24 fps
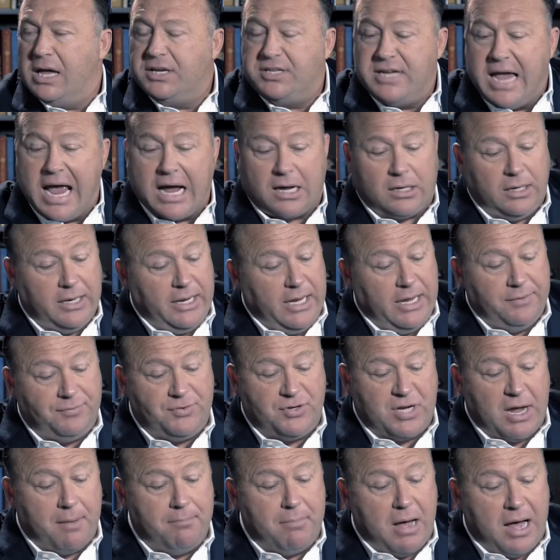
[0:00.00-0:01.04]
Exactly. If
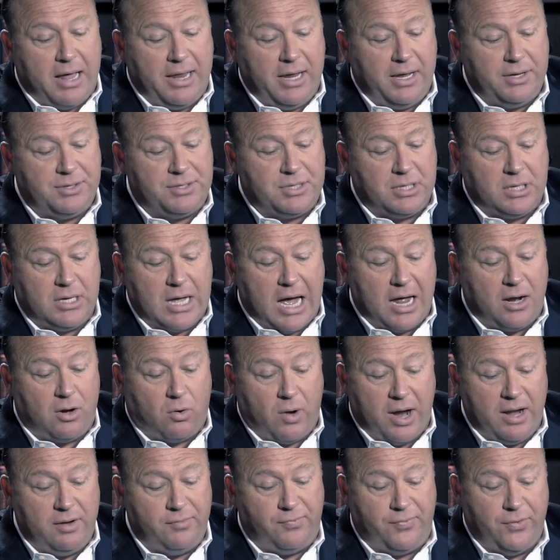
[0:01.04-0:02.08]
somebody's got
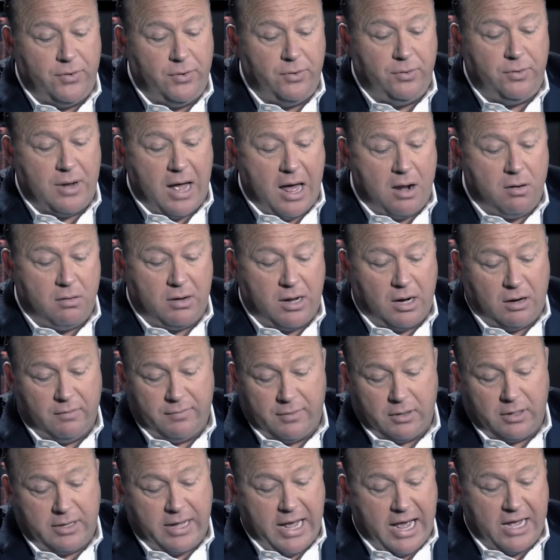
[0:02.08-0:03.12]
great food, I don't care if
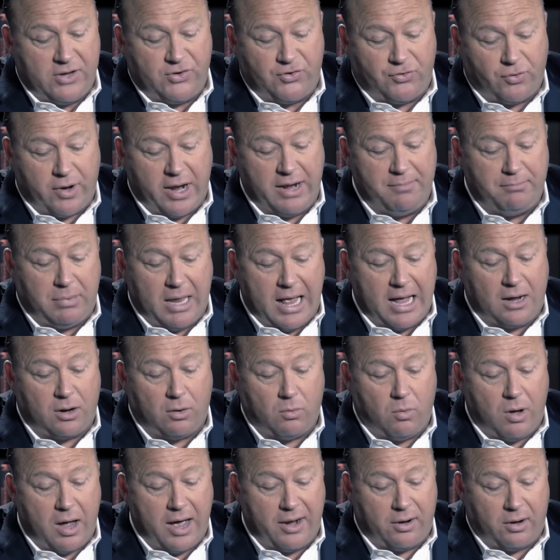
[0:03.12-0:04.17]
they're gay, straight, black, or
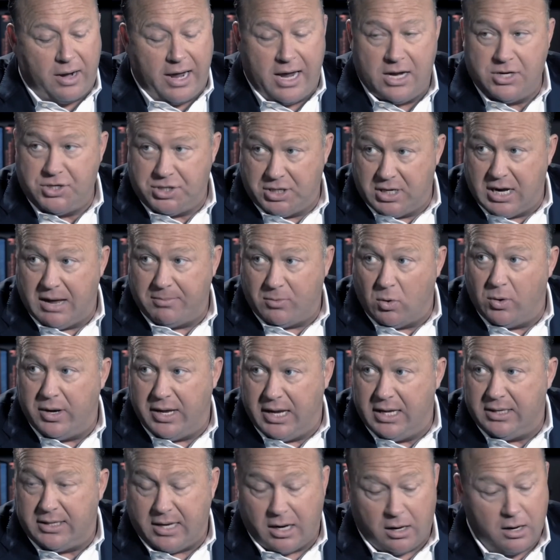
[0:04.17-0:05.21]
white, or Asian, I'm going to
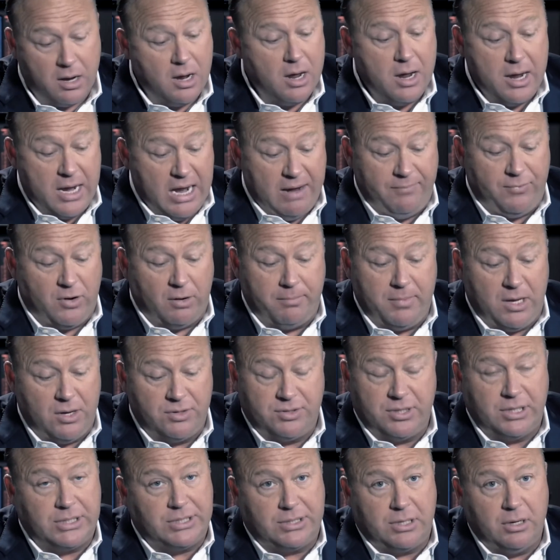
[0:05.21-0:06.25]
eat there. If their
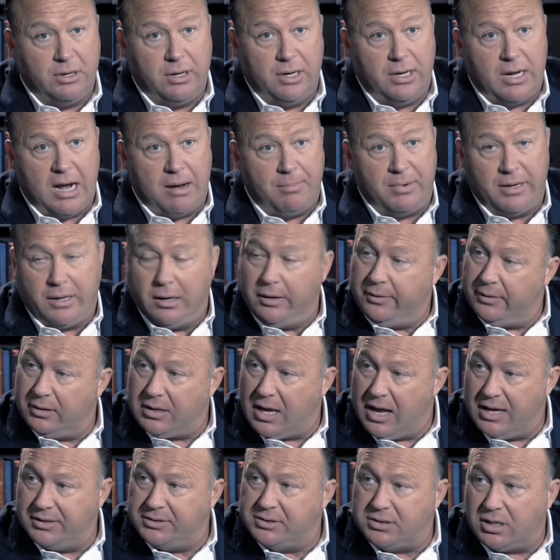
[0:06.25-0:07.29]
music's good, I'm going to go to their
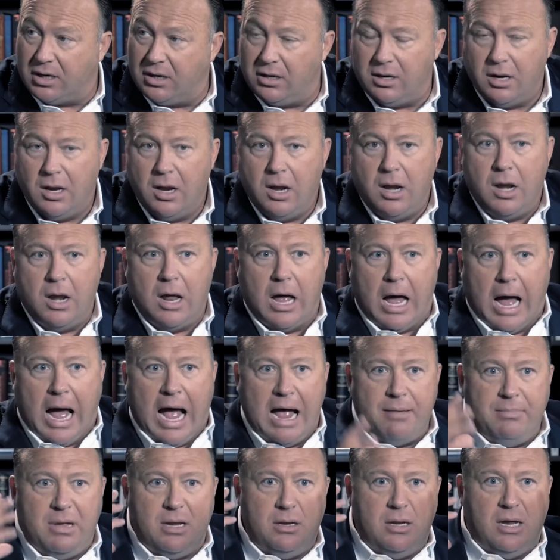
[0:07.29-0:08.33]
concert. Yeah.
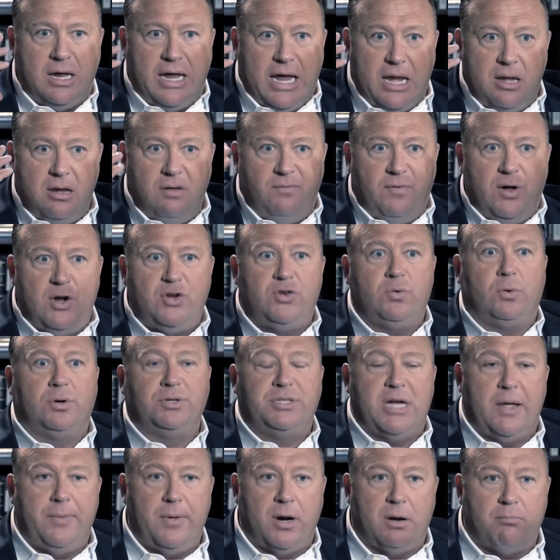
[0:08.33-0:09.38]
I'm into
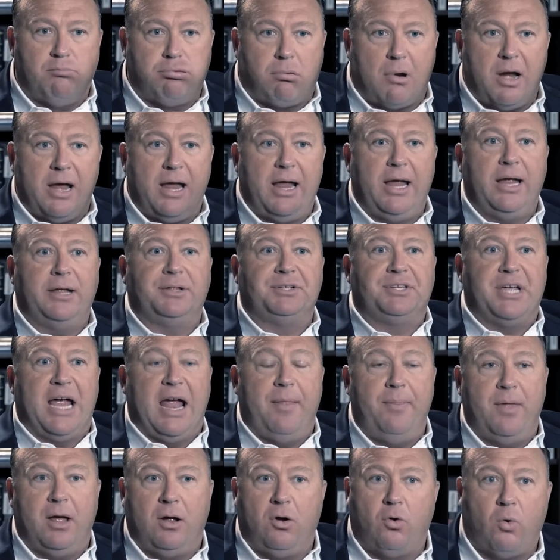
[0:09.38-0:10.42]
individuals and their brains
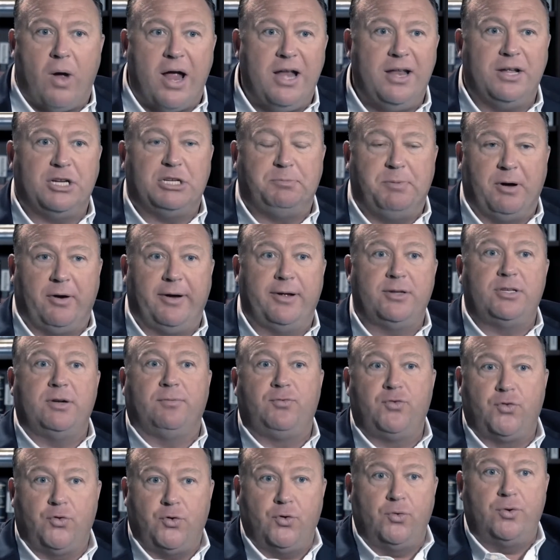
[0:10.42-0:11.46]
and the great experience of
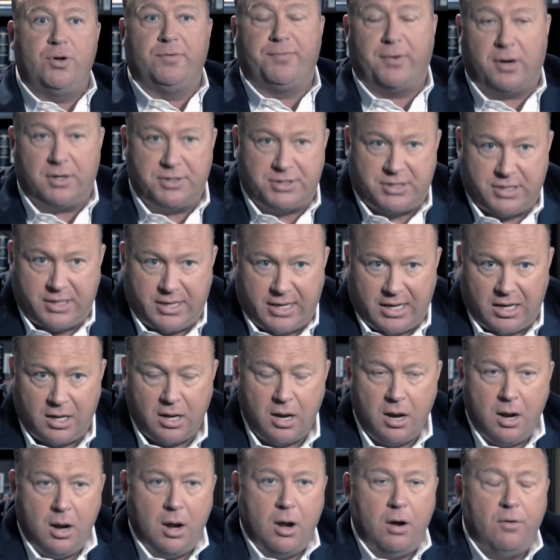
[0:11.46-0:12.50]
true diversity
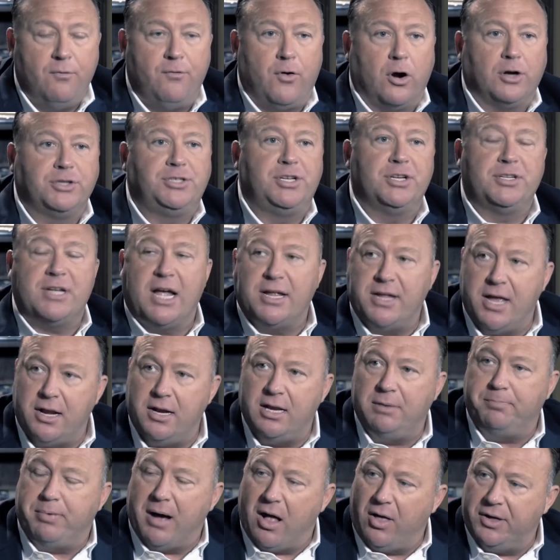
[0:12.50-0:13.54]
versus
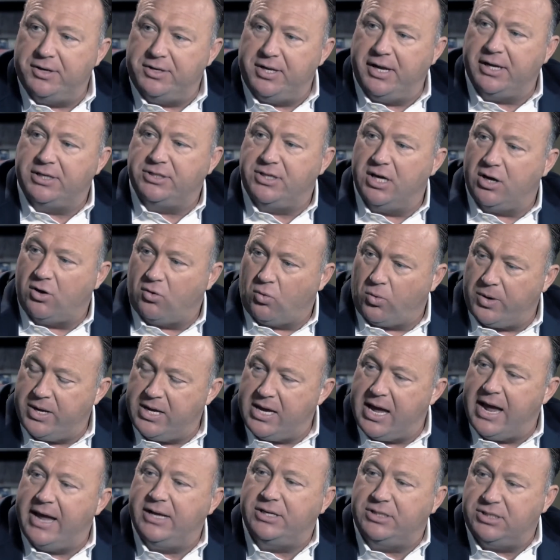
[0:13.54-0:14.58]
identity politics that
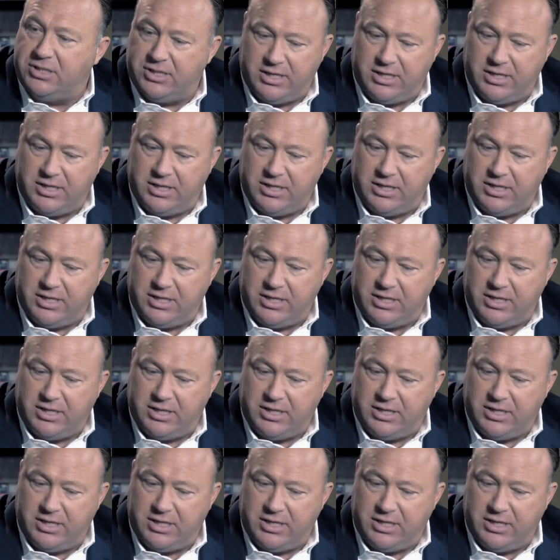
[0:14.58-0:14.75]
creates